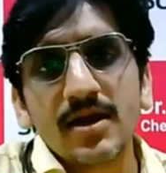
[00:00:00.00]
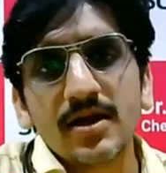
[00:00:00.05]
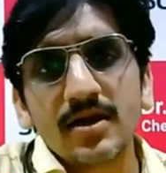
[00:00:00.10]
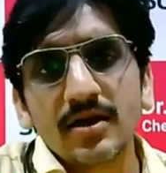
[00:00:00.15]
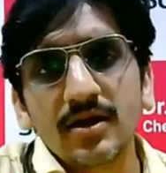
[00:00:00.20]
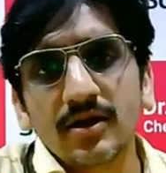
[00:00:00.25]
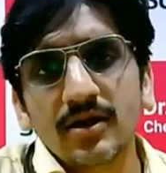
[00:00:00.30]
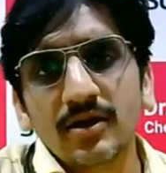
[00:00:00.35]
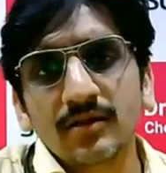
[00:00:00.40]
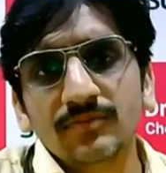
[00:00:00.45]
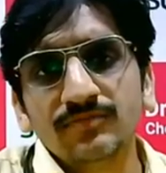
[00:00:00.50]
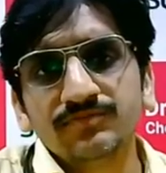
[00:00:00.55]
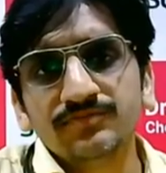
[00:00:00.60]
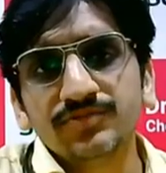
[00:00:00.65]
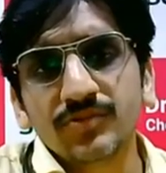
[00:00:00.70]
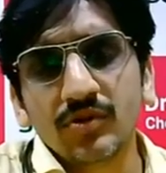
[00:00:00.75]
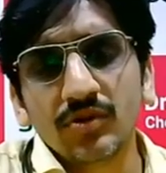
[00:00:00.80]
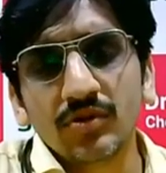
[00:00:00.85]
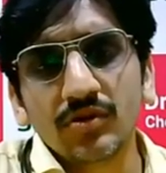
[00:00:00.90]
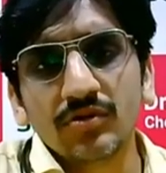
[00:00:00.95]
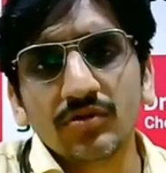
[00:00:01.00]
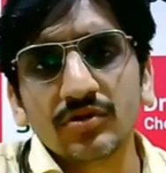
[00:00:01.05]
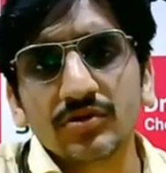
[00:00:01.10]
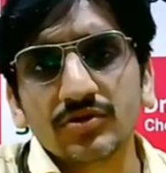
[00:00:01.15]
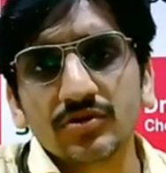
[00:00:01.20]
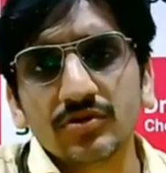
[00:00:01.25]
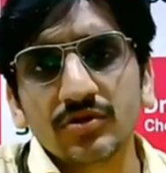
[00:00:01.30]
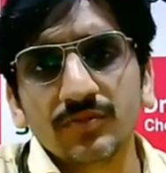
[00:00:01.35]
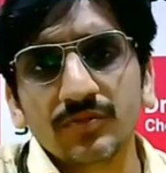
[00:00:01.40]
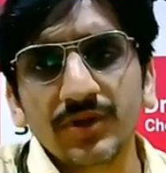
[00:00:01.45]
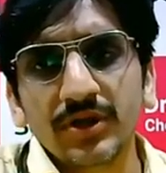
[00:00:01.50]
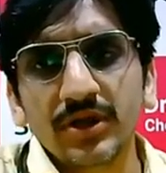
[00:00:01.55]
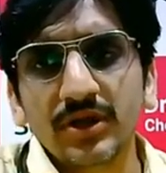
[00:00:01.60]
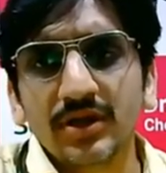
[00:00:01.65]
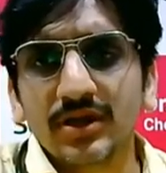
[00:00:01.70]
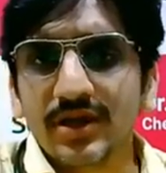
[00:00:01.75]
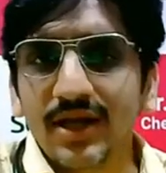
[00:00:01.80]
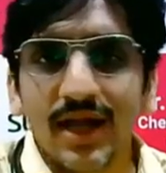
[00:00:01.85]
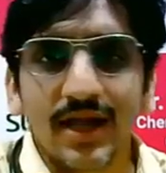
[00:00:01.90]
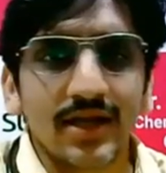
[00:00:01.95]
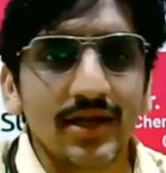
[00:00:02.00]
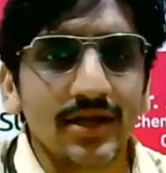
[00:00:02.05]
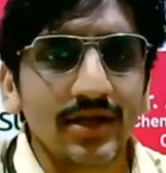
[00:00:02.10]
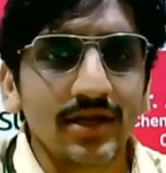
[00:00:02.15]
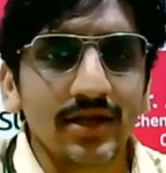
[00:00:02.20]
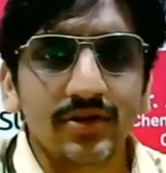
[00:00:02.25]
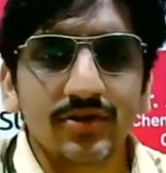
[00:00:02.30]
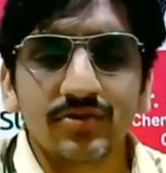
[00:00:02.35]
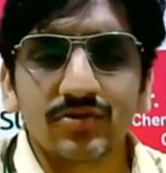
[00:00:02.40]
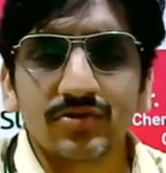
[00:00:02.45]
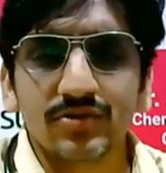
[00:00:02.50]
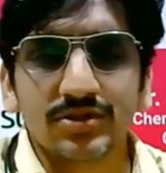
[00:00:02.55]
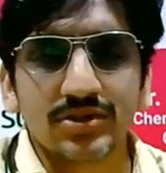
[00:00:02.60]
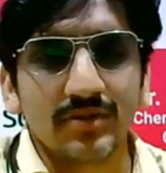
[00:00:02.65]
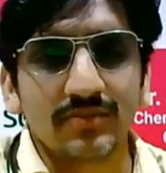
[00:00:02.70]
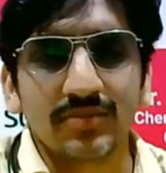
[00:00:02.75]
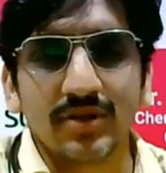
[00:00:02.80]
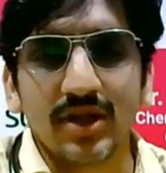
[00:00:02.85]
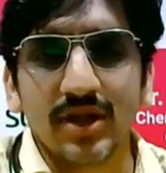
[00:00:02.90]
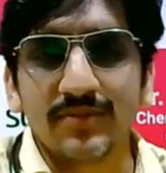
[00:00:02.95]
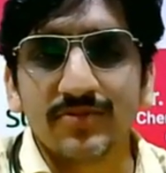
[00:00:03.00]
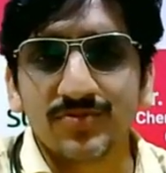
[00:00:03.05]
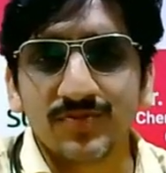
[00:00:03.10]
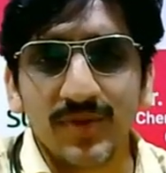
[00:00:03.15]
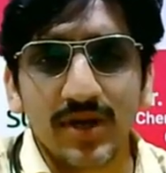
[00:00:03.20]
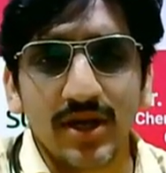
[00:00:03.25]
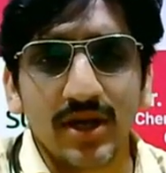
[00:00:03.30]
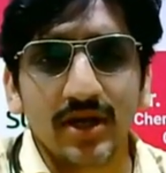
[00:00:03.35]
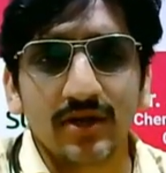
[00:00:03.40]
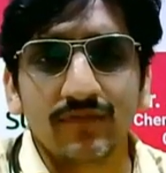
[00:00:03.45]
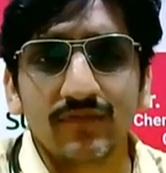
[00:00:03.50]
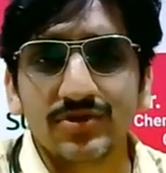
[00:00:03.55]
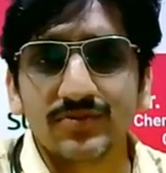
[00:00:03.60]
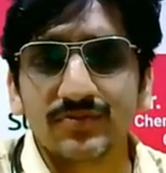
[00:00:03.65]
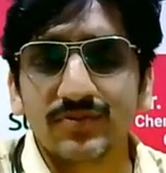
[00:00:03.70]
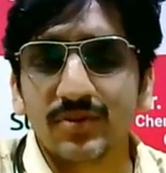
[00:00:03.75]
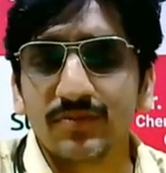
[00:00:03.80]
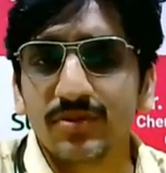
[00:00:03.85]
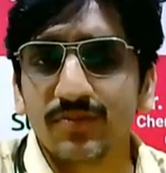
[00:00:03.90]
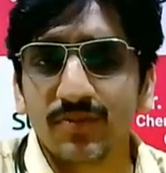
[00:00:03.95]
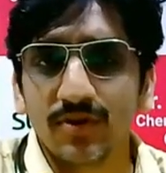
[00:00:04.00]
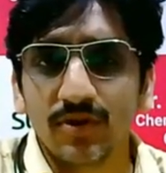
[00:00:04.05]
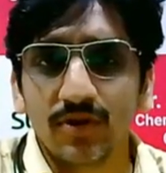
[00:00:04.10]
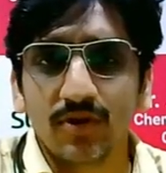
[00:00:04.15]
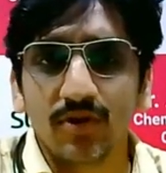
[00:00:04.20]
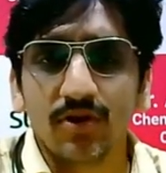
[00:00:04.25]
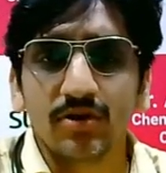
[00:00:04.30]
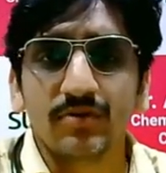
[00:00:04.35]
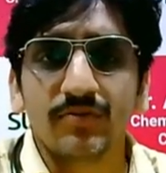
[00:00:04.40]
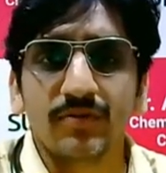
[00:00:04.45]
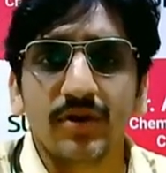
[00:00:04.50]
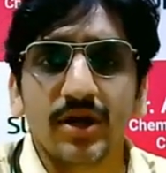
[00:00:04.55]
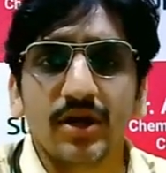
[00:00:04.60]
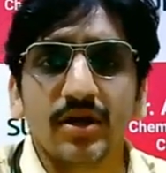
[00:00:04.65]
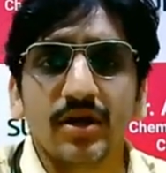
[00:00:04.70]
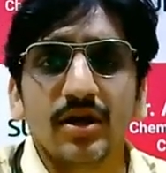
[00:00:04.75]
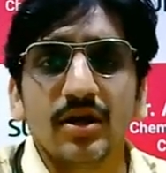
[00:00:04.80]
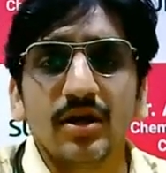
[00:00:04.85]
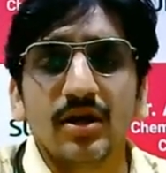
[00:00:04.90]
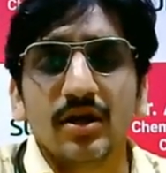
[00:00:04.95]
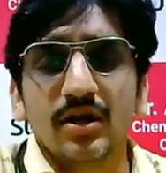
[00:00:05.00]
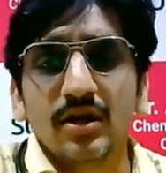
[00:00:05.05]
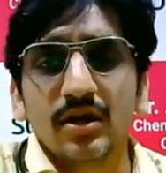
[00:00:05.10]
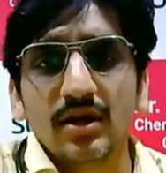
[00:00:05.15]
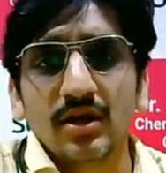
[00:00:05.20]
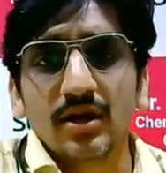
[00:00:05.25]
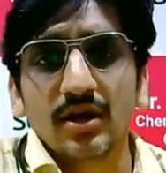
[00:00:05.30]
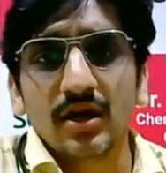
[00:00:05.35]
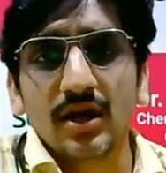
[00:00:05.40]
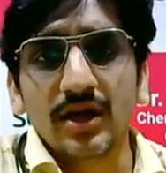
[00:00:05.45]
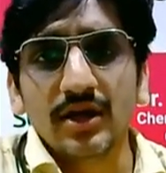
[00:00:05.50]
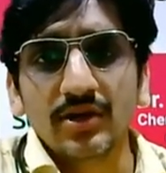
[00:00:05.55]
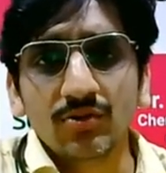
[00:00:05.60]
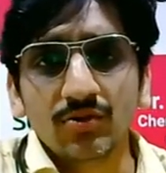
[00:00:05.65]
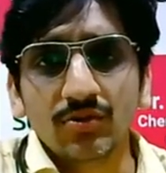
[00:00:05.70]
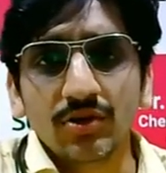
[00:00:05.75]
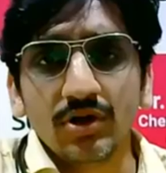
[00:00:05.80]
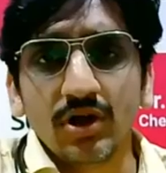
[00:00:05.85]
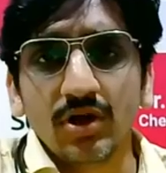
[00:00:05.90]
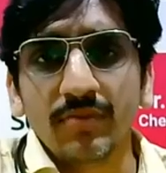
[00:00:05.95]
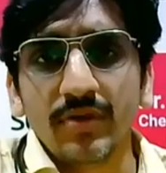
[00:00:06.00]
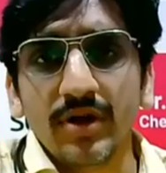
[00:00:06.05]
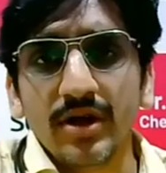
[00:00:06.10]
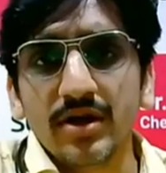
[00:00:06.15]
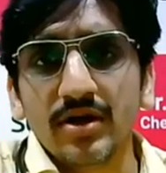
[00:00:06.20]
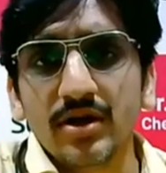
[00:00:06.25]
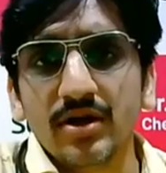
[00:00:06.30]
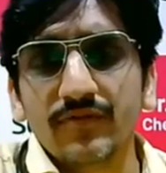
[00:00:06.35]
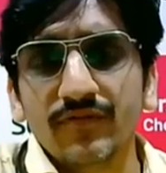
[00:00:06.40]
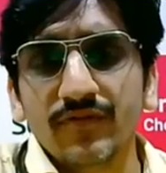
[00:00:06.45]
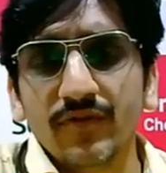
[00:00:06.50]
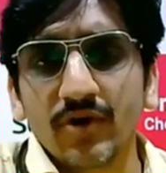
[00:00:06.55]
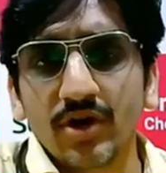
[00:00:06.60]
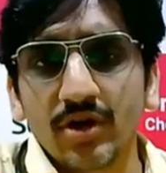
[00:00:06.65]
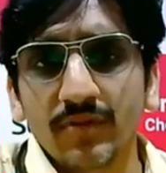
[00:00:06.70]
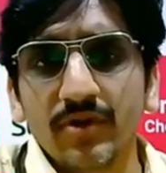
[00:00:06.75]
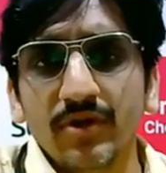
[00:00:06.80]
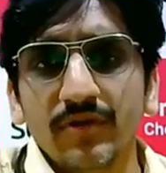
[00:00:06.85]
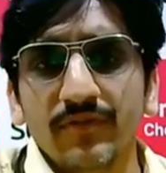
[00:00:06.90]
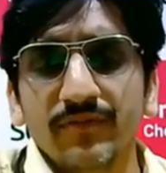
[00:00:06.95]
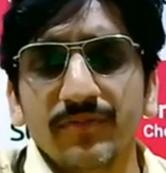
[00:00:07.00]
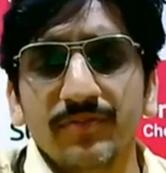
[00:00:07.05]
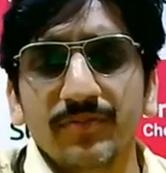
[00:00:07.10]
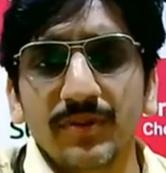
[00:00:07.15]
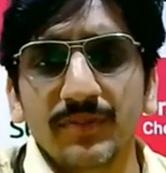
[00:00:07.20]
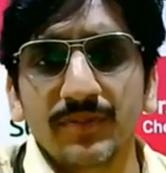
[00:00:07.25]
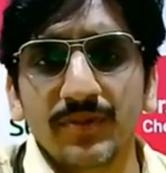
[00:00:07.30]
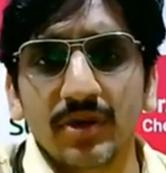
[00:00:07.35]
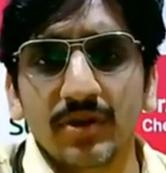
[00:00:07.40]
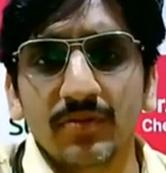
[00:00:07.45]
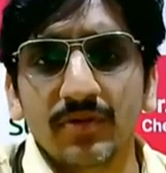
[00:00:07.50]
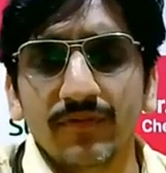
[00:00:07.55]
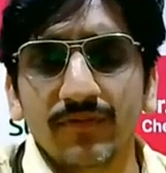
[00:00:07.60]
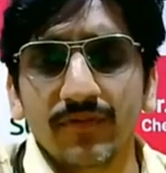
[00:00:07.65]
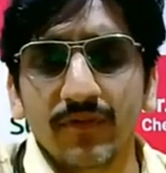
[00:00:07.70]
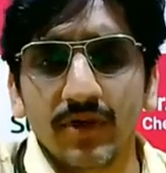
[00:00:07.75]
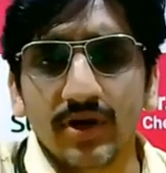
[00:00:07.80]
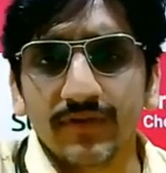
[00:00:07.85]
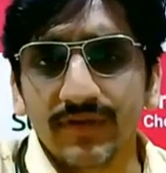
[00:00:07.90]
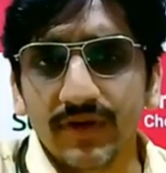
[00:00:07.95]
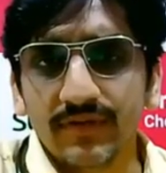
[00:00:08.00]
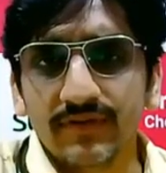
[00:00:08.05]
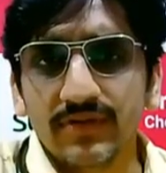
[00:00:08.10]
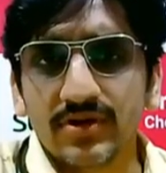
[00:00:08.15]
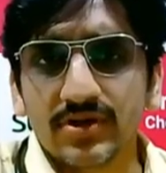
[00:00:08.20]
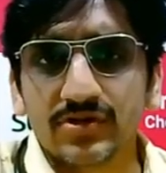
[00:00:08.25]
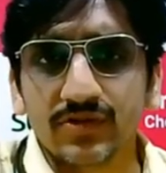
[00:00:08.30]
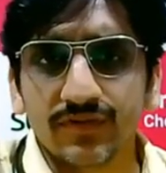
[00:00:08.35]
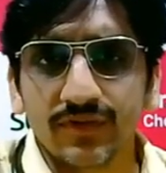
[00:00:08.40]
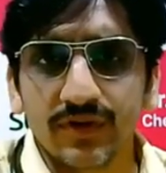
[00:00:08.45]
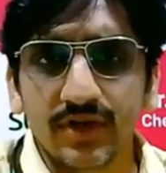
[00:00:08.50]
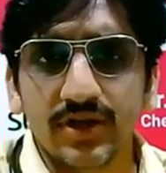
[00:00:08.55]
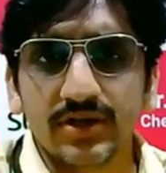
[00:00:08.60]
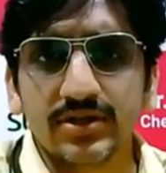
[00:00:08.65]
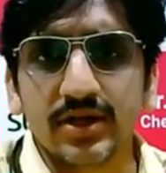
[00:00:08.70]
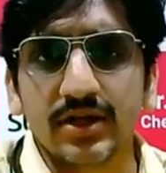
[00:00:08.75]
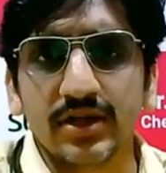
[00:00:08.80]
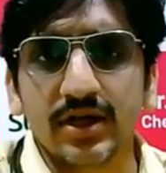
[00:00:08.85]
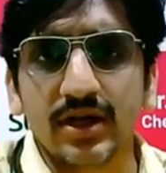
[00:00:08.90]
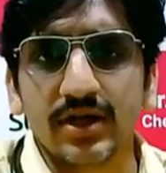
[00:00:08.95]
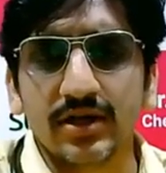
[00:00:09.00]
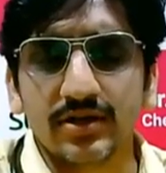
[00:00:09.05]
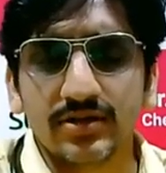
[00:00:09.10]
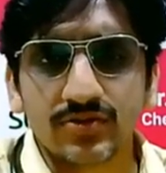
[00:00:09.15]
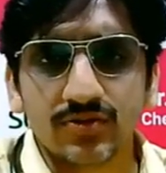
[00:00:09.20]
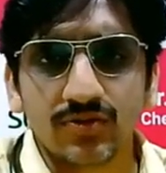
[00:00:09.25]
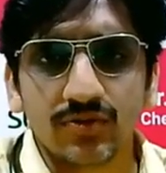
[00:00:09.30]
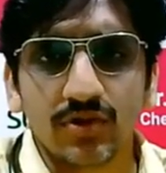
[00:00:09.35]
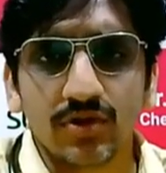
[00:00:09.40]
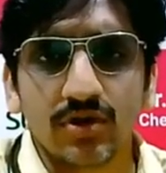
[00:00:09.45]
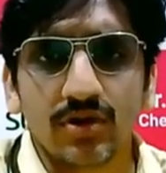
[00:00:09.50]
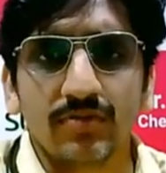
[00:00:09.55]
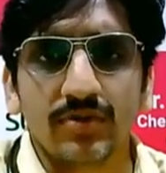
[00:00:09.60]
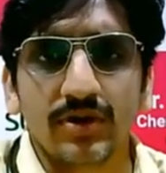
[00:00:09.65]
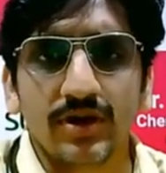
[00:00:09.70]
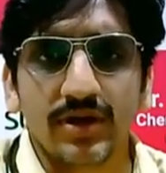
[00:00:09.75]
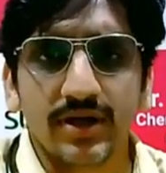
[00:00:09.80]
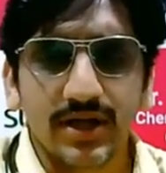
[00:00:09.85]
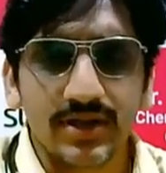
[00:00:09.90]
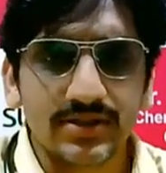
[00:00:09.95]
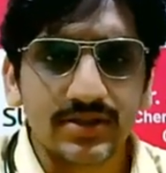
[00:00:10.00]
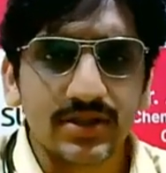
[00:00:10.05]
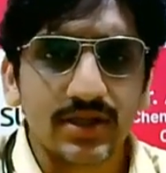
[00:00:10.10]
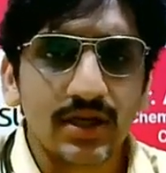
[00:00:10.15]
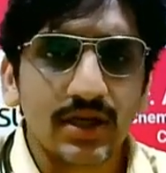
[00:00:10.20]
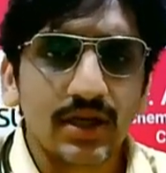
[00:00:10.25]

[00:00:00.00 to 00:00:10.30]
Colonoscopy can lead to sometimes pain, which may be prolonged, but I do recommend it for above people above 45 years of age and getting a stool blood test.